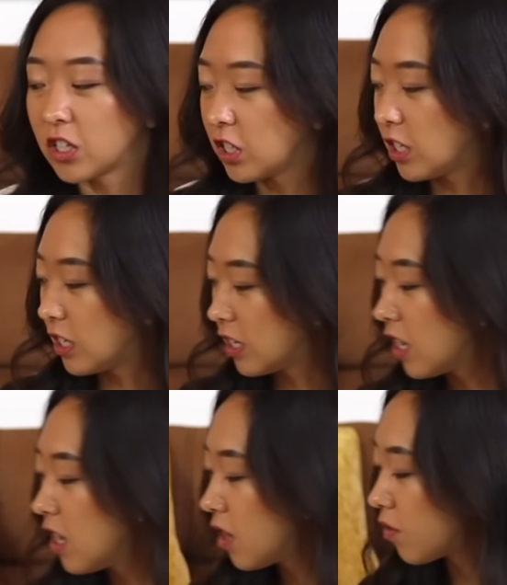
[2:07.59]
she
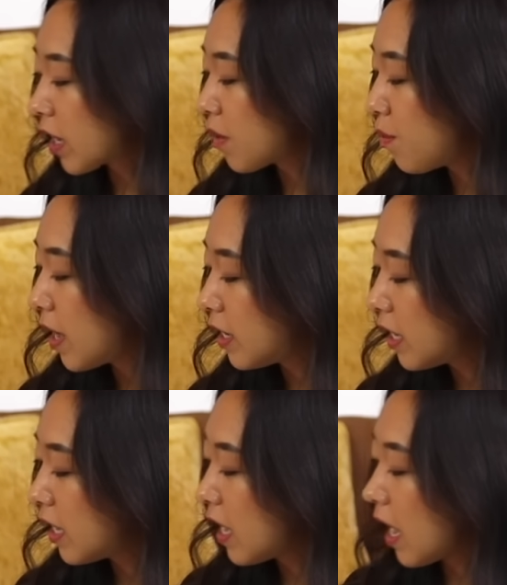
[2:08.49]

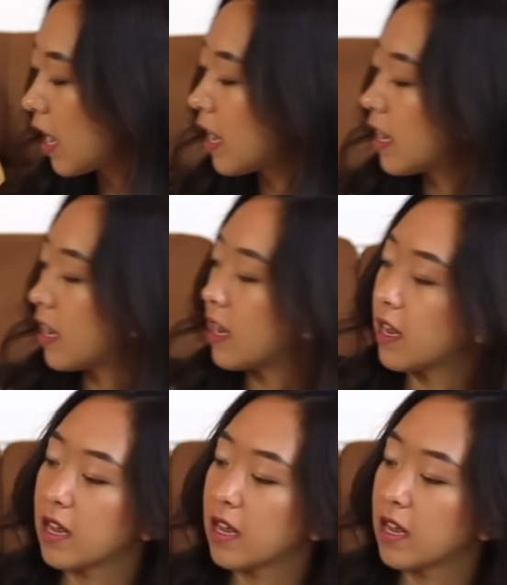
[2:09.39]
recommended I